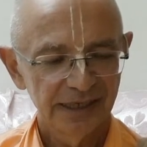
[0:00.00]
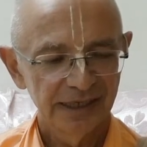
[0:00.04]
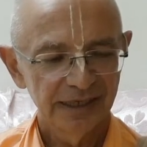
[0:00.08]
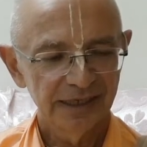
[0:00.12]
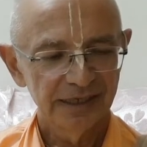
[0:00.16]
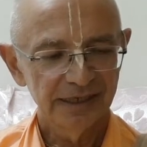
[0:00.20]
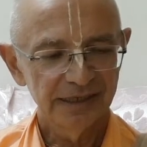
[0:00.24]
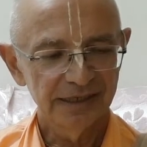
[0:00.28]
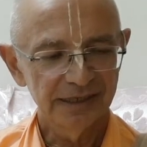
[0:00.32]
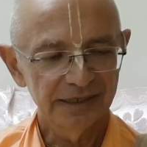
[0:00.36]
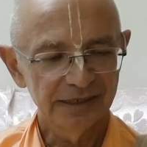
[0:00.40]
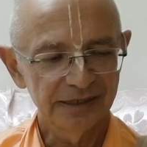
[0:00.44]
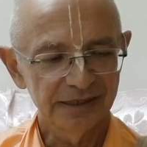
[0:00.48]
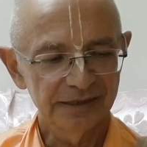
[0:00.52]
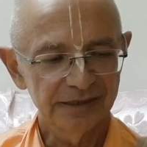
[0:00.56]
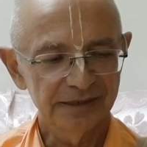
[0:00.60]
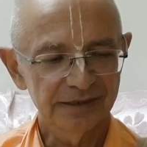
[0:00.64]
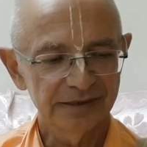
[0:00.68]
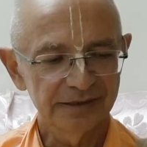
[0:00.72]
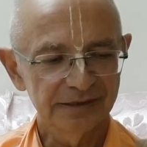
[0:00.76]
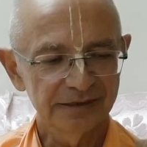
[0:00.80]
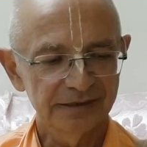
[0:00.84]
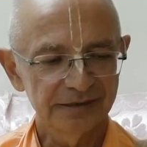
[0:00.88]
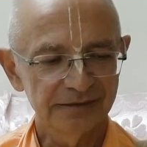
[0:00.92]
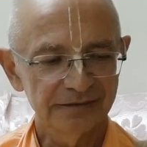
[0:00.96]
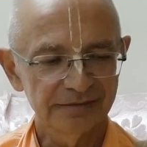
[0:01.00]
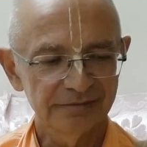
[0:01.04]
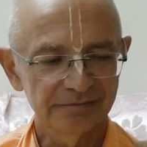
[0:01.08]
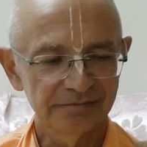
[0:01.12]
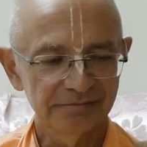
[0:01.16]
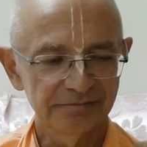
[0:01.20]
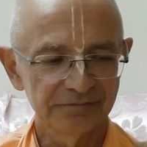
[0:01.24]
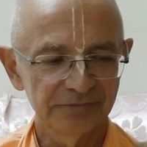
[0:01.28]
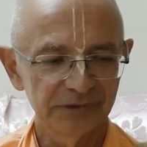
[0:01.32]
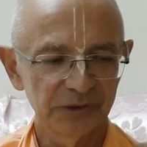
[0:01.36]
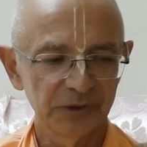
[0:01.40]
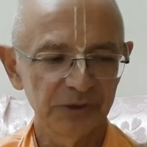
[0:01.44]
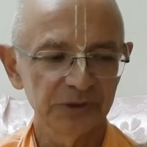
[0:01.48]

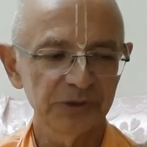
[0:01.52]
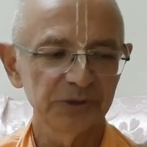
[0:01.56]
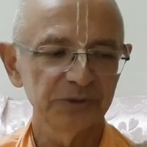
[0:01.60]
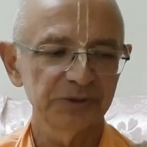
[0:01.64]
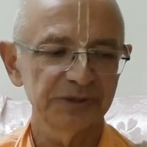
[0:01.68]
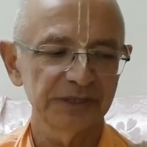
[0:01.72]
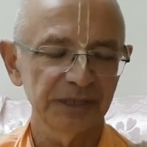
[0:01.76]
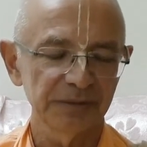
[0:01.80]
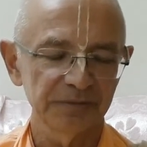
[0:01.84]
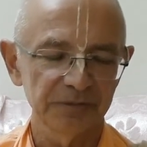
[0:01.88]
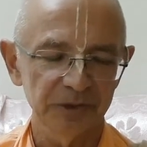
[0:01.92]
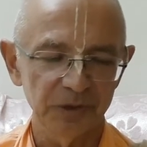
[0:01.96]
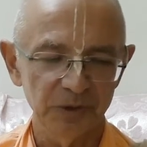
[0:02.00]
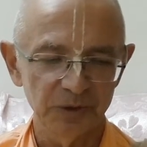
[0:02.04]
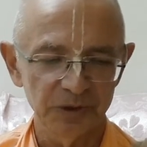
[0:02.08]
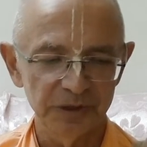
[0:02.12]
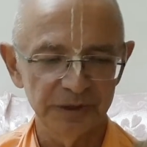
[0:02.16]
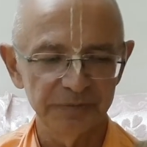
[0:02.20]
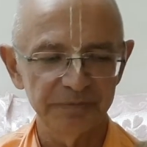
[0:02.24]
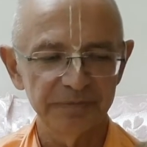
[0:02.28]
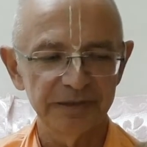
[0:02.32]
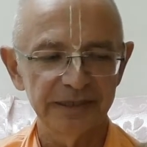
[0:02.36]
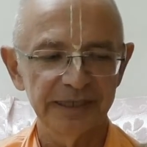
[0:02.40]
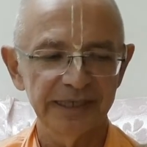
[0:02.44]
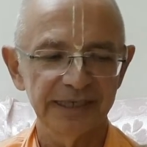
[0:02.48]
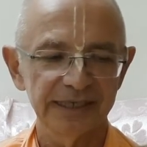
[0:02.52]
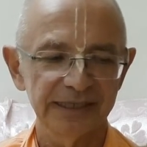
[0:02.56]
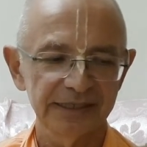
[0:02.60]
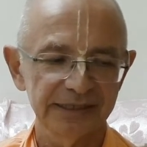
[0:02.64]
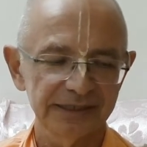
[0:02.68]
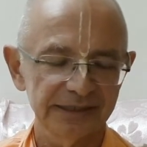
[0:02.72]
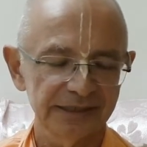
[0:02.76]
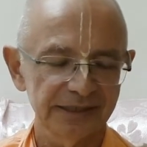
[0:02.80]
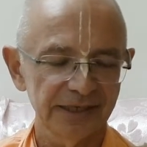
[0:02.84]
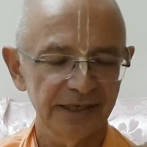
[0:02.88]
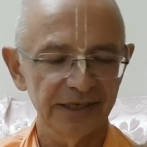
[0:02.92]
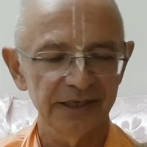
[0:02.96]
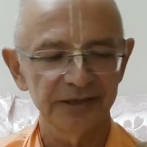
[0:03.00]
go to some holy
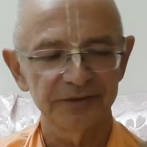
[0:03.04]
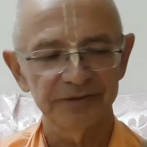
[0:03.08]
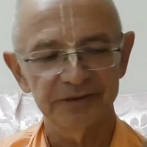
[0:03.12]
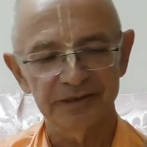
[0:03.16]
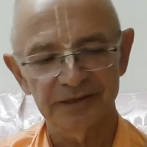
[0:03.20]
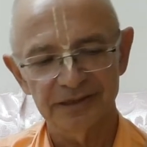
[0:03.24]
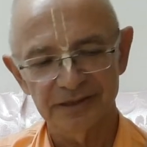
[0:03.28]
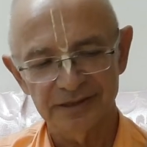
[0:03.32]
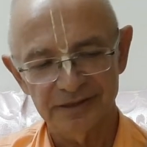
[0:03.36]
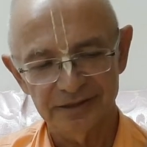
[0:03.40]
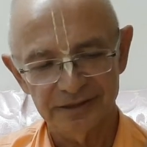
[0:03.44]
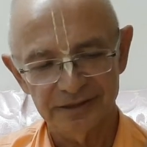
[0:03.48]
place, travel,